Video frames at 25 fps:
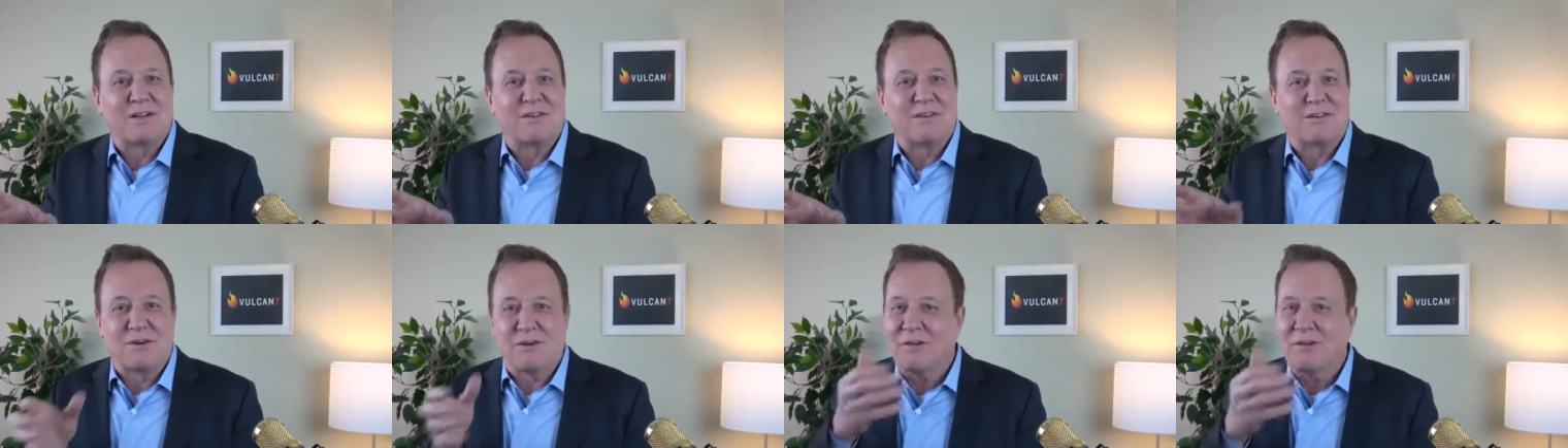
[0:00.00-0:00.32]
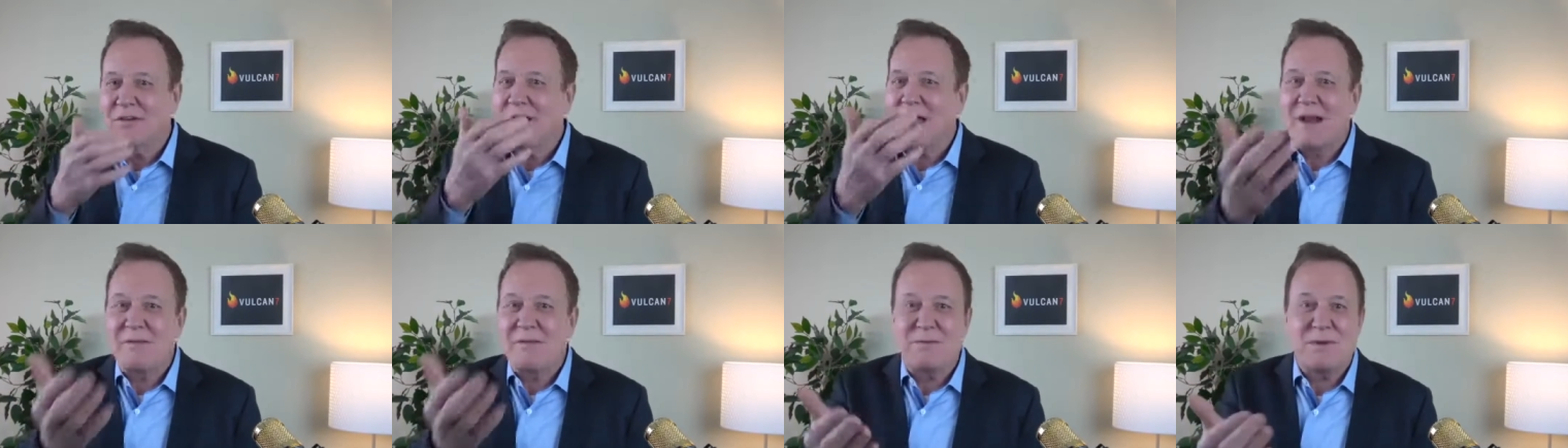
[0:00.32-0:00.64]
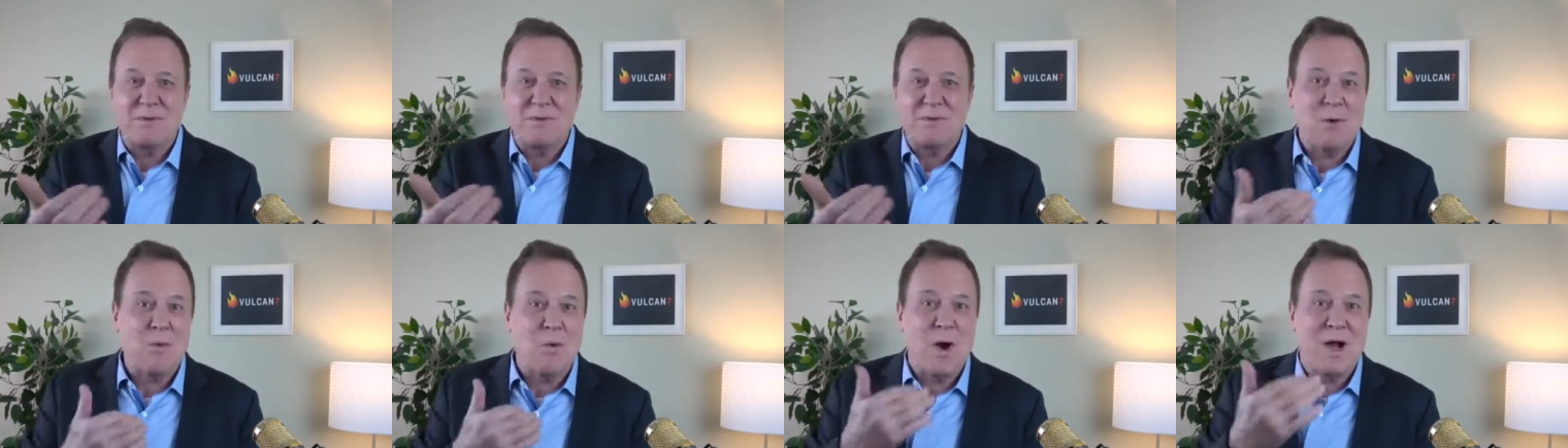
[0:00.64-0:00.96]
There are a lot of
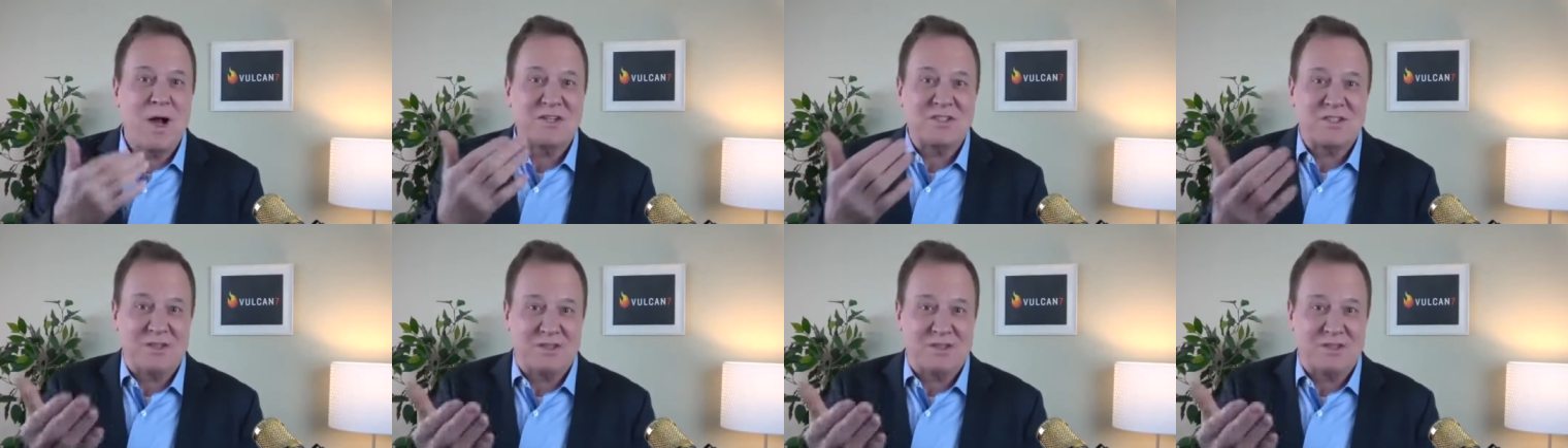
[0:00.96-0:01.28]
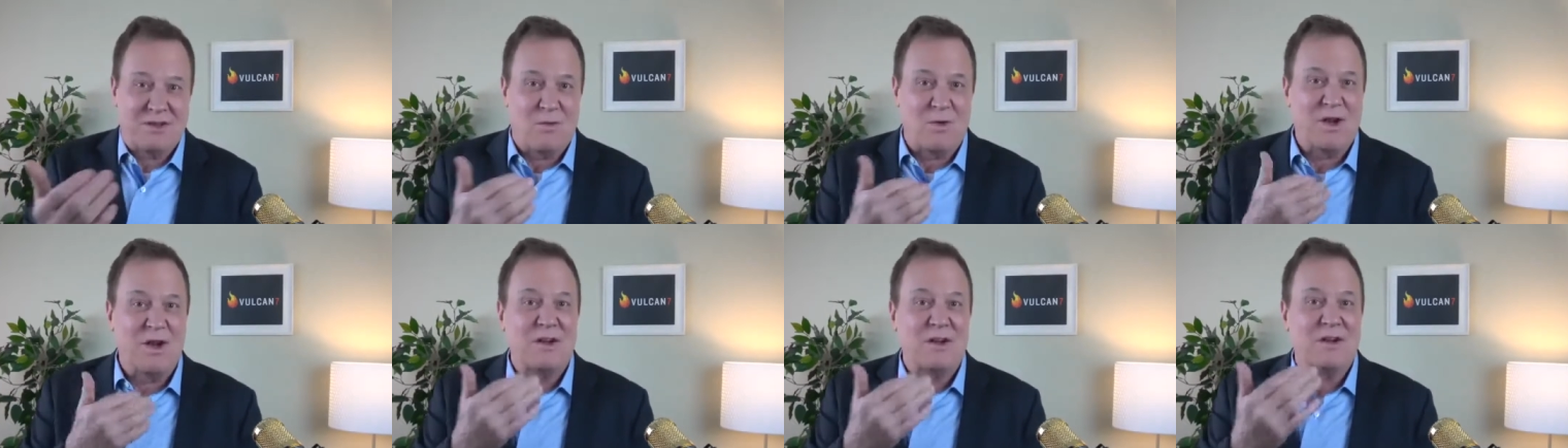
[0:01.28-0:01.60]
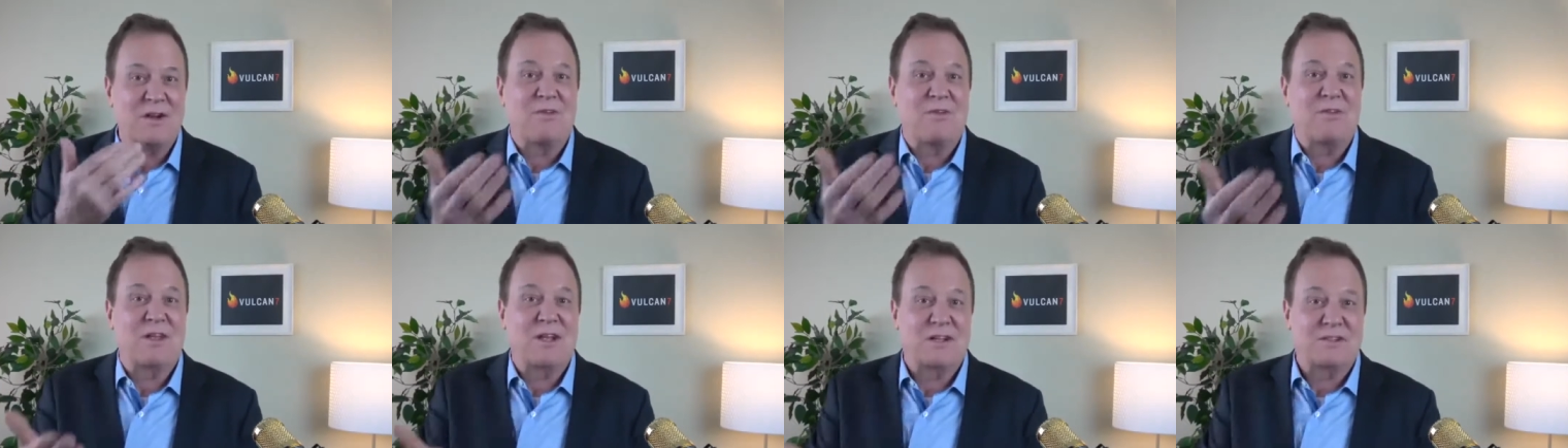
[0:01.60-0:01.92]
people watching that want to
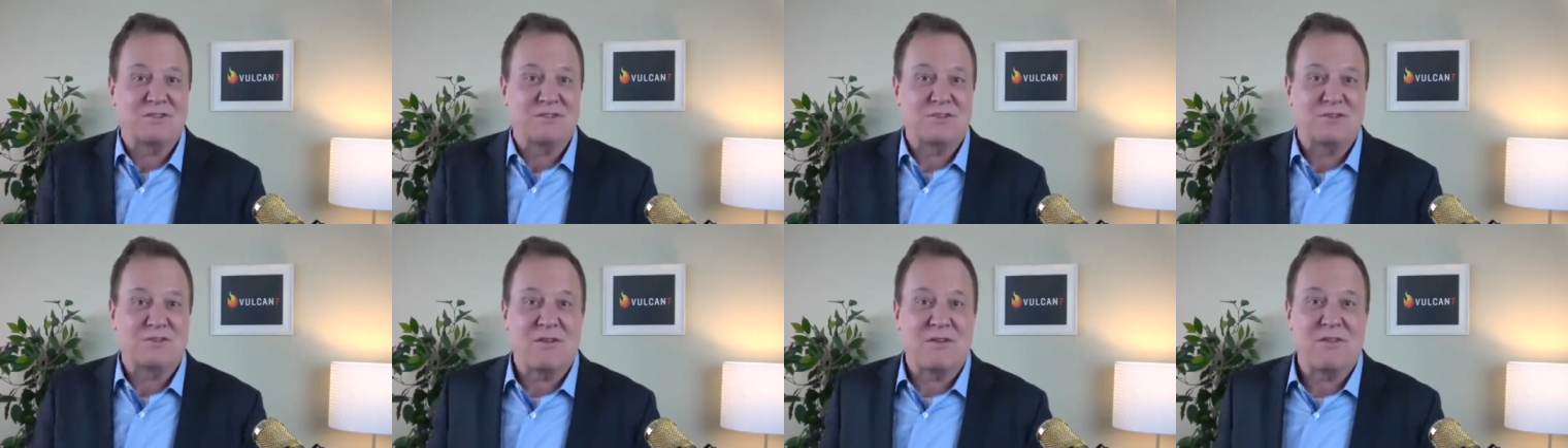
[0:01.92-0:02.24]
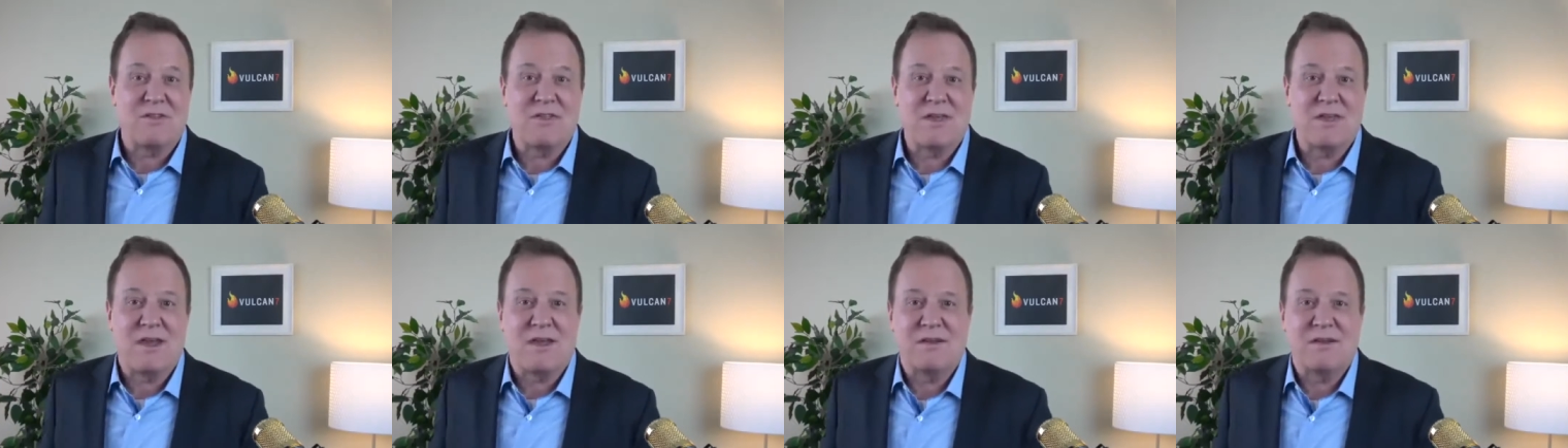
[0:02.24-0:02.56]
know the answer to that.